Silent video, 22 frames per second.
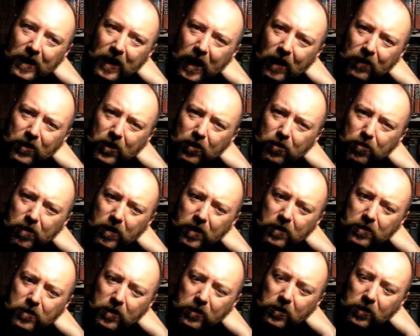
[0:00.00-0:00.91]
I've got to try
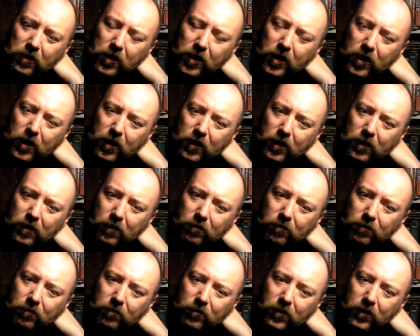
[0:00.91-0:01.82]
and juggle
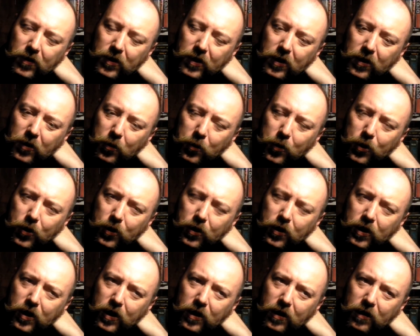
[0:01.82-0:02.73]

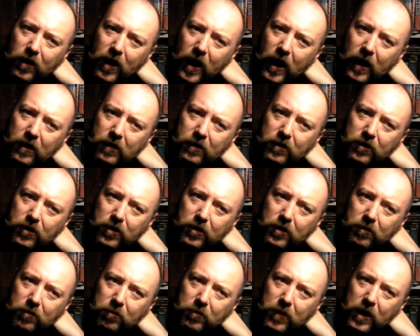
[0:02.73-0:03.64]
work and
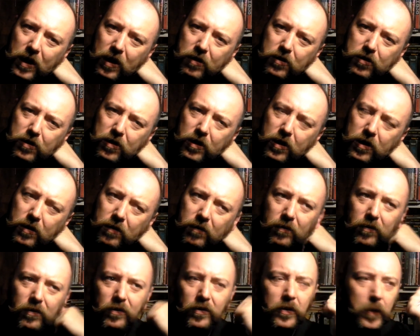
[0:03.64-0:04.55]
making sure
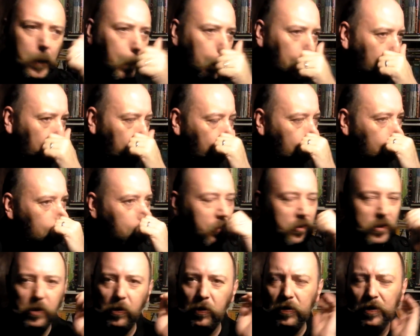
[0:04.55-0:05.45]

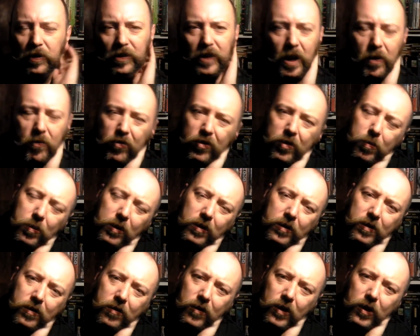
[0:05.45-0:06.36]
Jules is
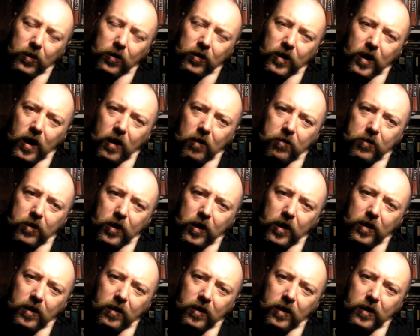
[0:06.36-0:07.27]
comfortable and looked
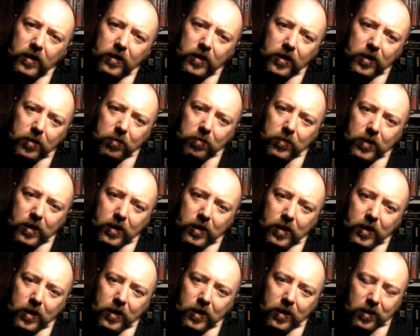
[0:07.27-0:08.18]
after, and
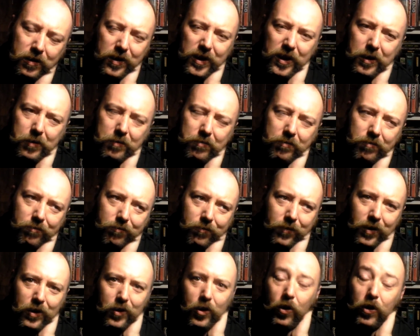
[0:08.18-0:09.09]
you know,
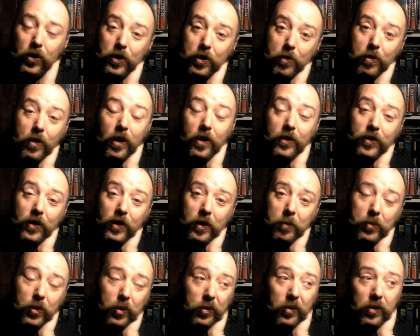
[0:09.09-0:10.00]
not that you guys aren't
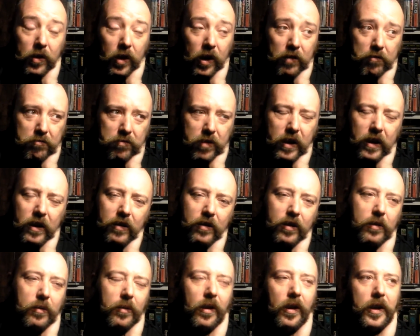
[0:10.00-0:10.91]
important. I really
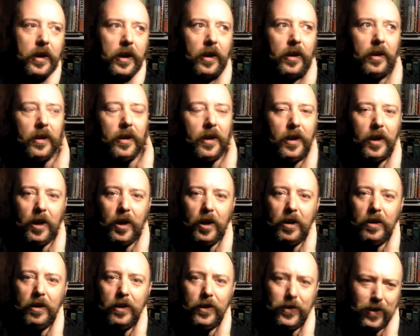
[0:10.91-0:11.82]
do like
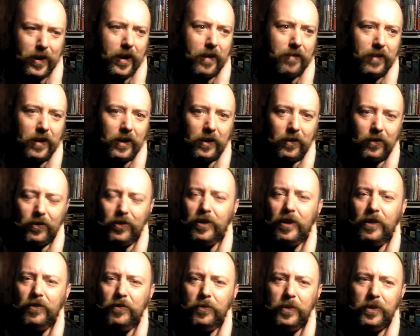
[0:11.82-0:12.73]
sharing
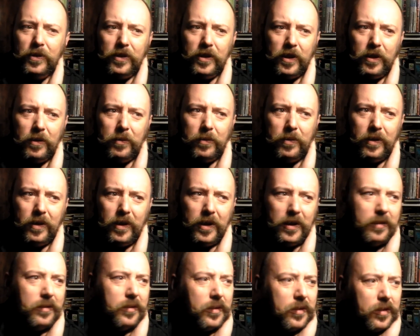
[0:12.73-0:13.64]
stuff with you,
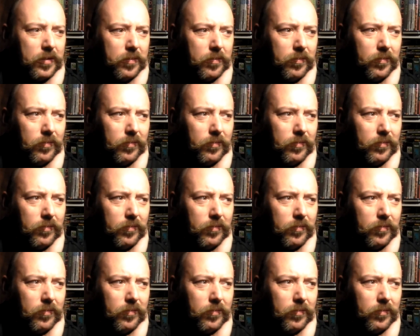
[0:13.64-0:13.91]
and